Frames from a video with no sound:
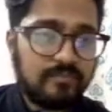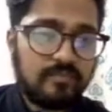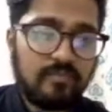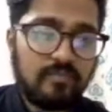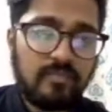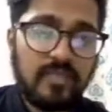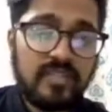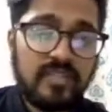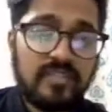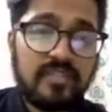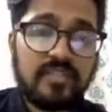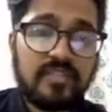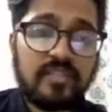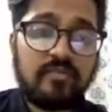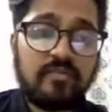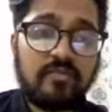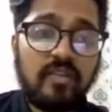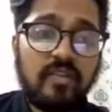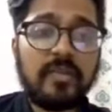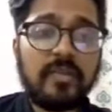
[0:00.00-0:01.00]
Business
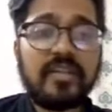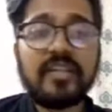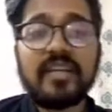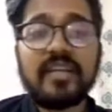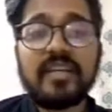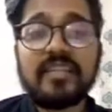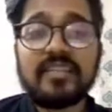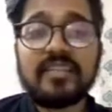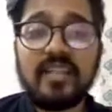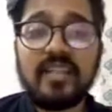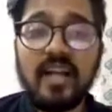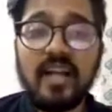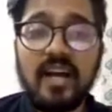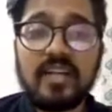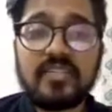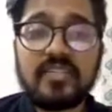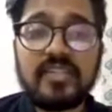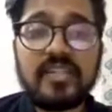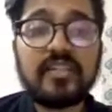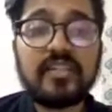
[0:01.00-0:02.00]
environment is
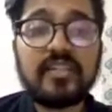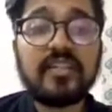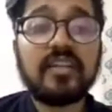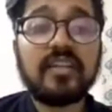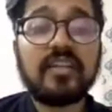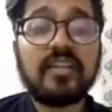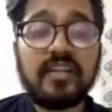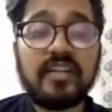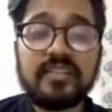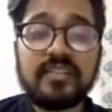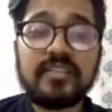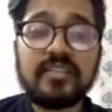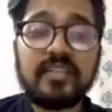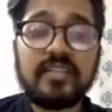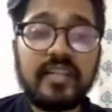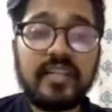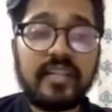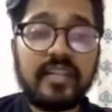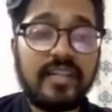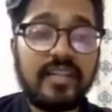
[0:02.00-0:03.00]
largely
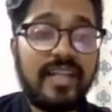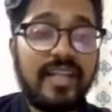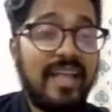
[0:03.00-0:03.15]
uncertain,